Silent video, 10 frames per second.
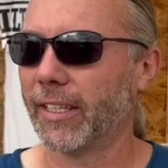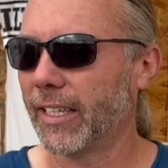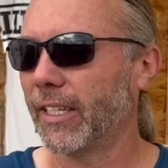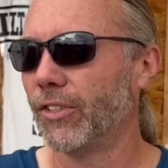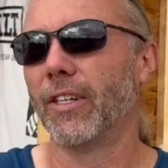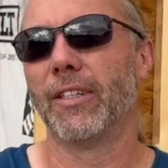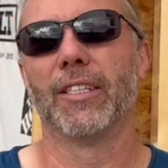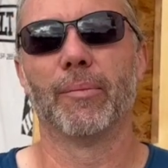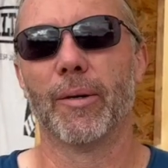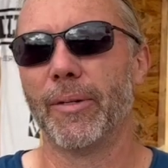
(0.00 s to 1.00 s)
that's how John
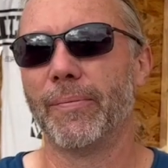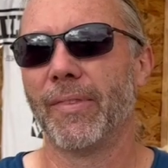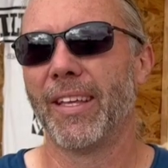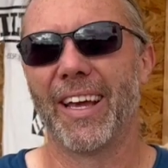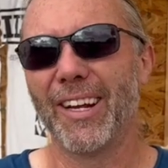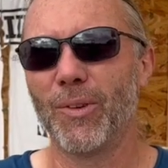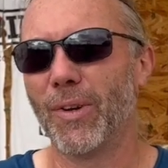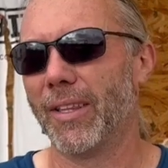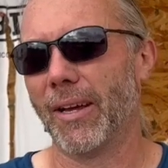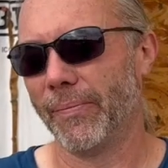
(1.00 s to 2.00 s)
thinks about me. And I don't
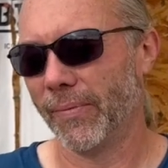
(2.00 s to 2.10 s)
want that.